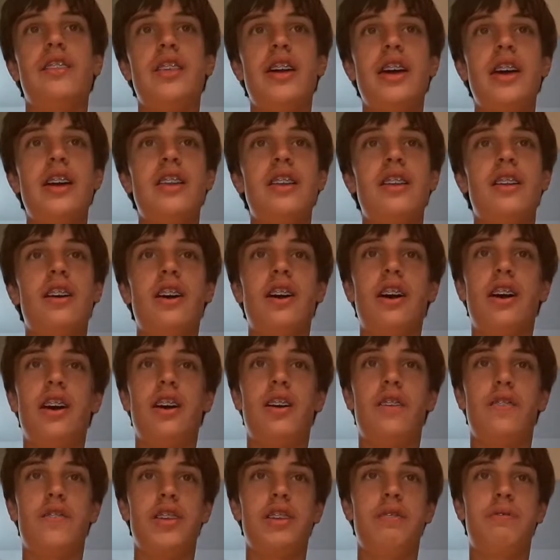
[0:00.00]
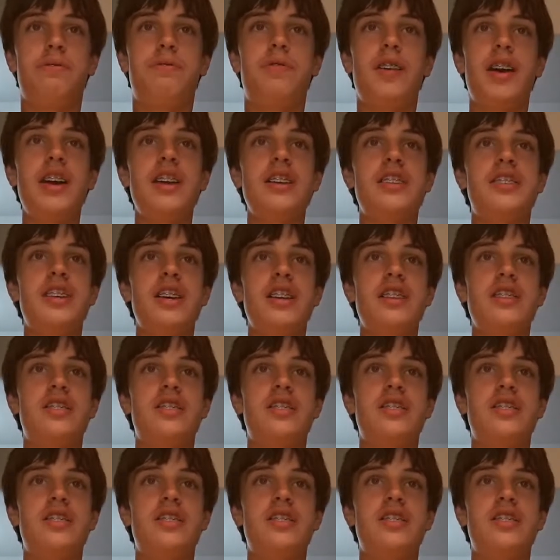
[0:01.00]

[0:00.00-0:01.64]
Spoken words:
Then it fades